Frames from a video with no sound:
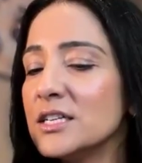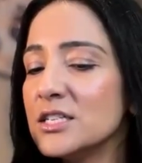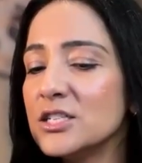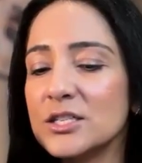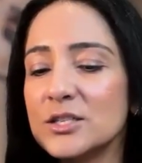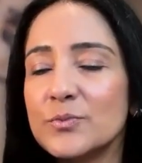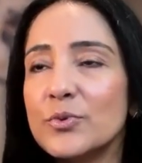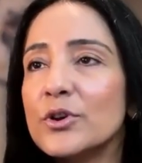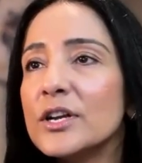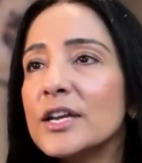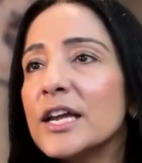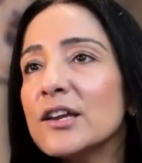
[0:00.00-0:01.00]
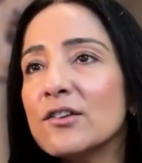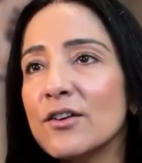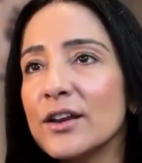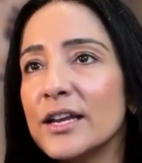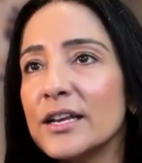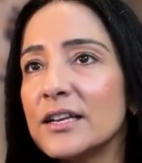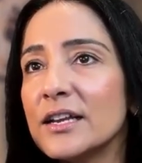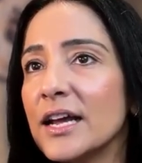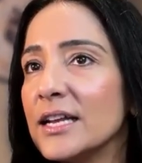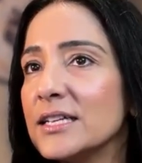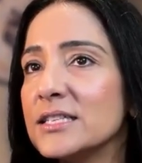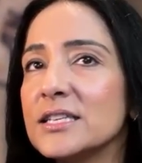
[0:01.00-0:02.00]
Just put a date on it
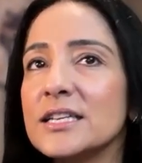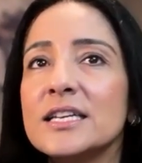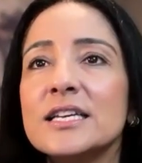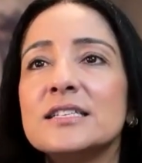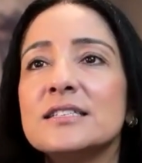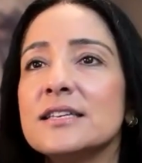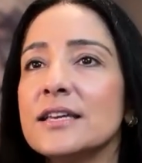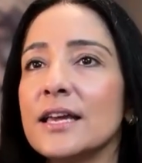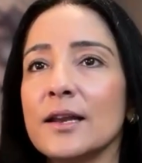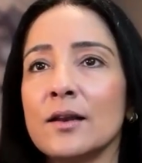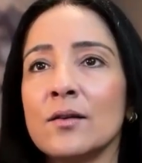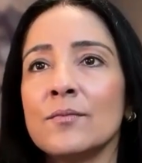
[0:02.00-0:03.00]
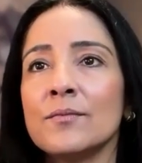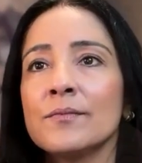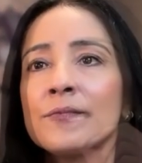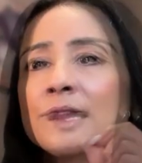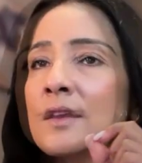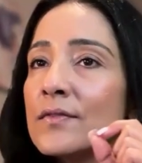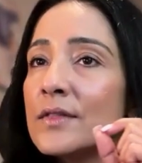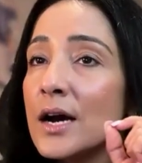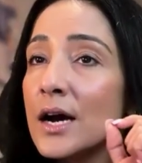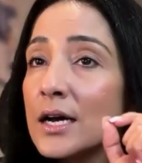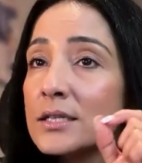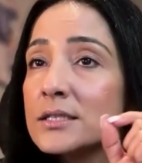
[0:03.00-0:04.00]
and it's an easy kill. If
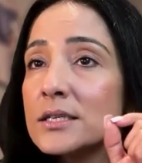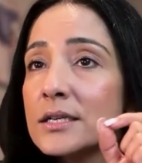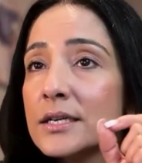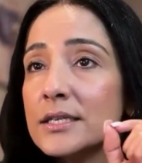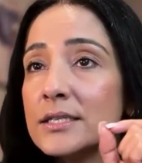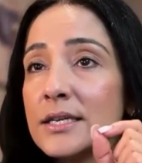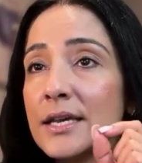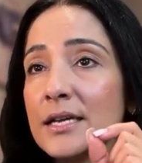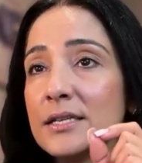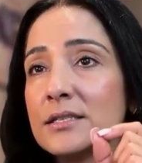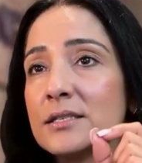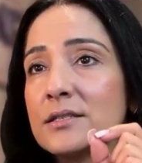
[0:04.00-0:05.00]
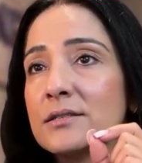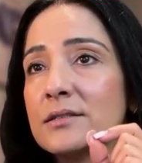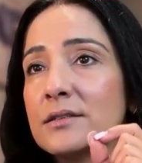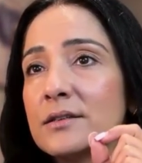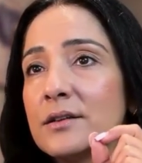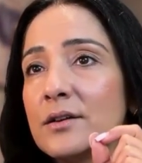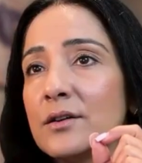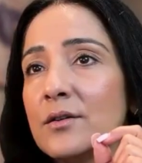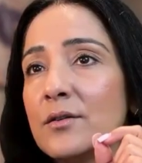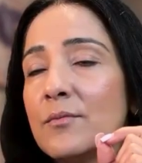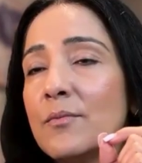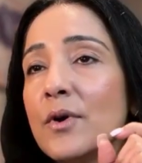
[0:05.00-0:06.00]
the answer is yes,
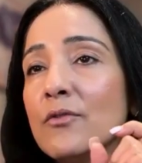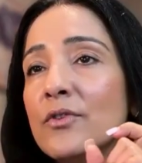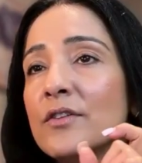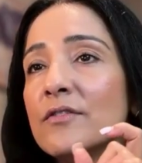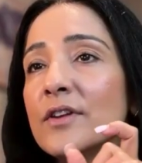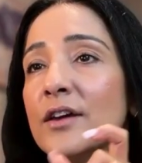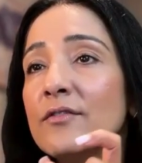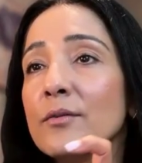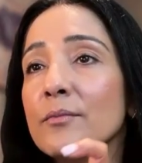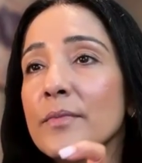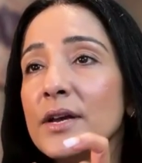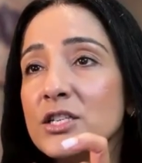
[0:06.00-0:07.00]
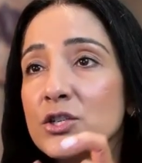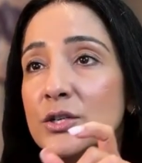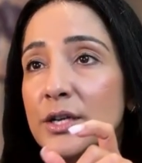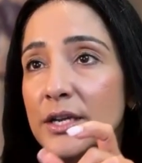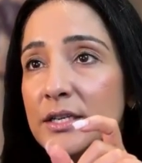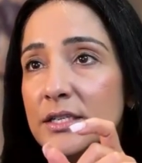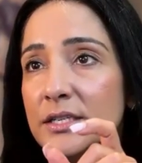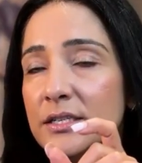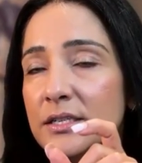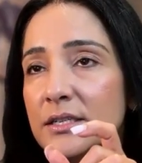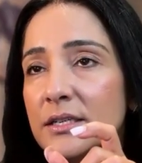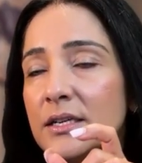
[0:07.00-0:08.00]
but we have never measured it,
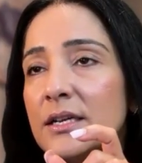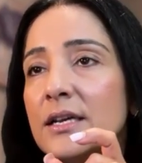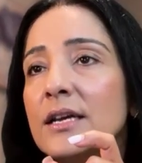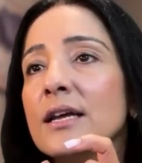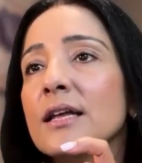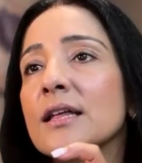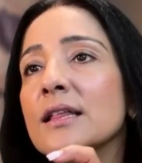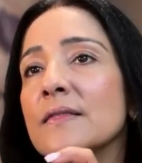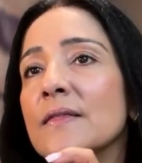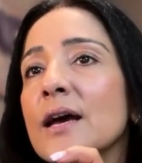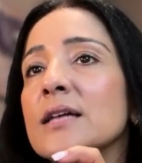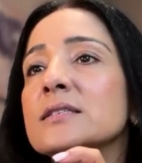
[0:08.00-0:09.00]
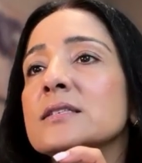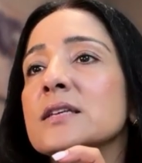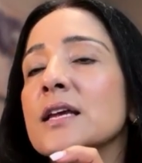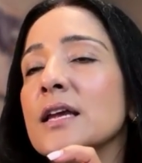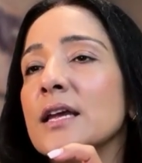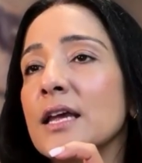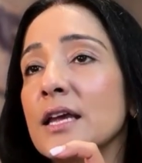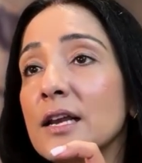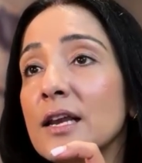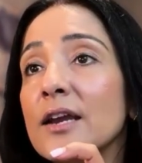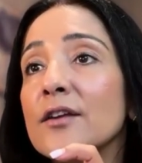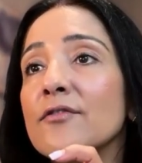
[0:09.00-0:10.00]
that's a
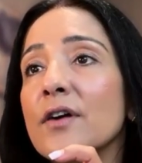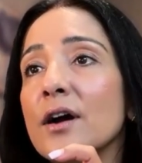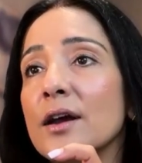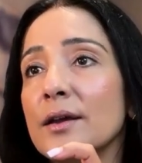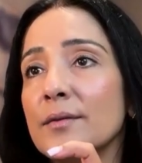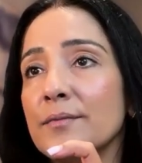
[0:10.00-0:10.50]
clarify.